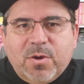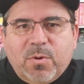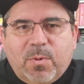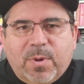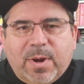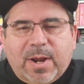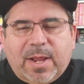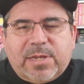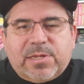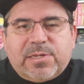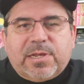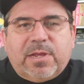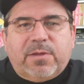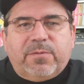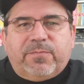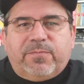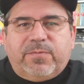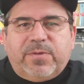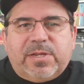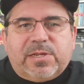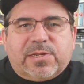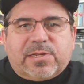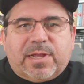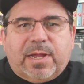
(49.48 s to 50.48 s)
when I say
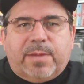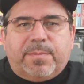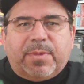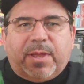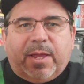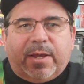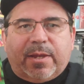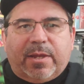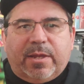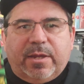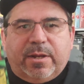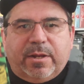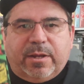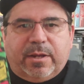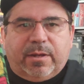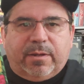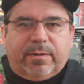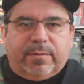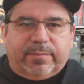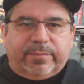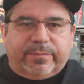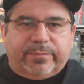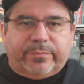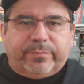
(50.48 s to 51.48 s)
feast, I'm not kidding.
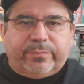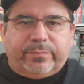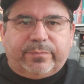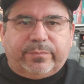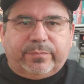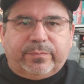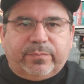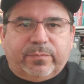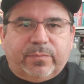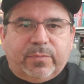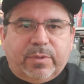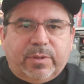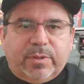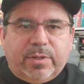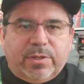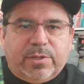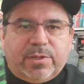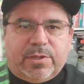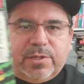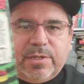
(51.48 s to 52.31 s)
This